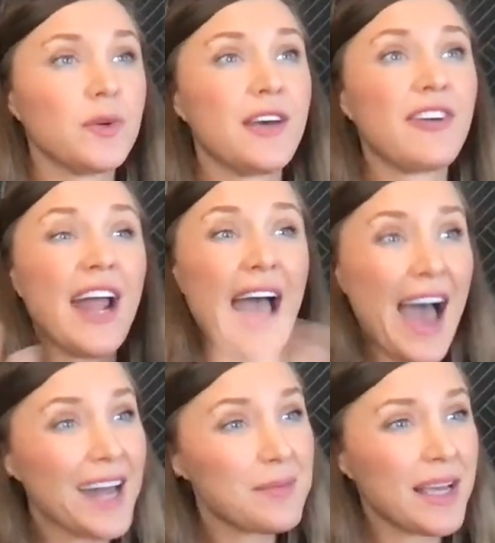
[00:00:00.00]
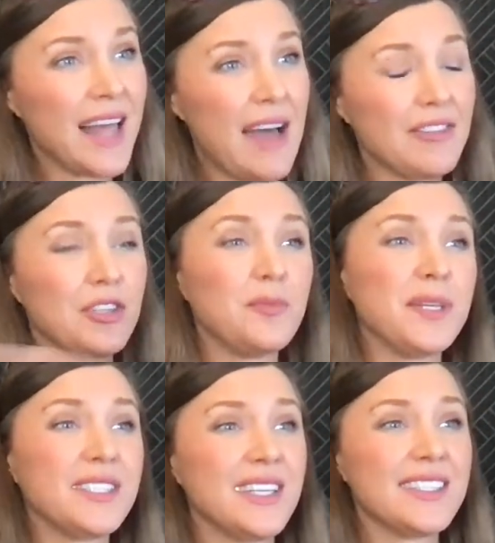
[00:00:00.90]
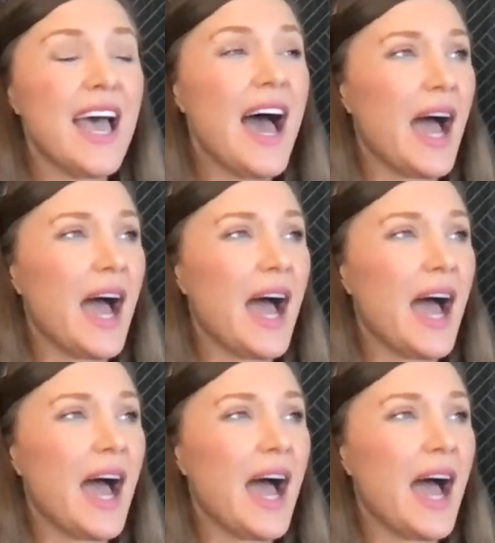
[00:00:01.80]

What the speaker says: whenever I had my lavender business.